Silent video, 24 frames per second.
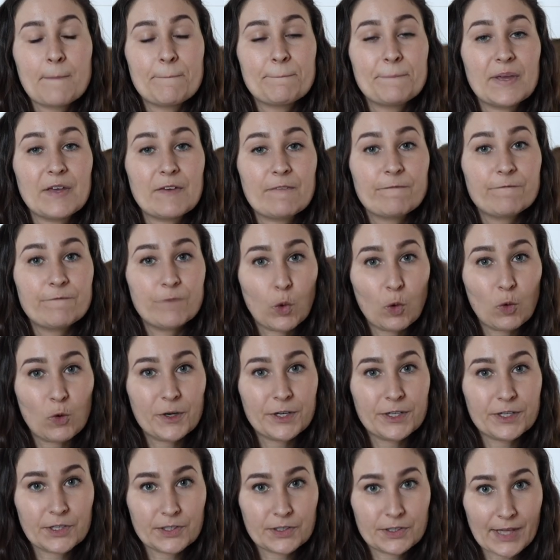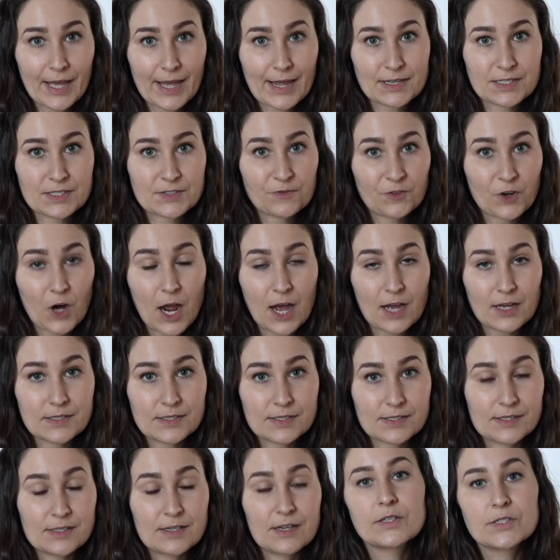before your last
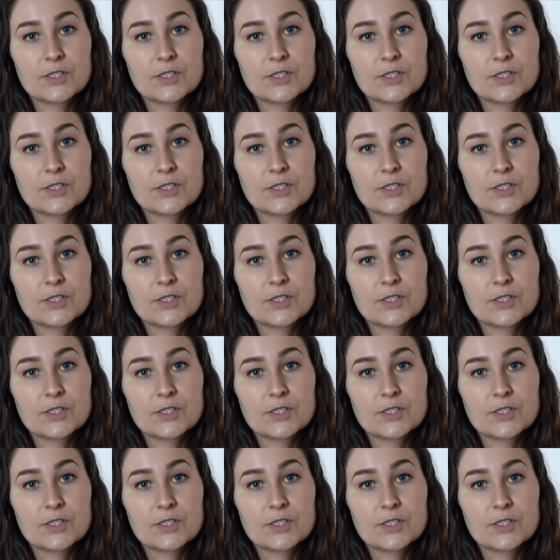frost.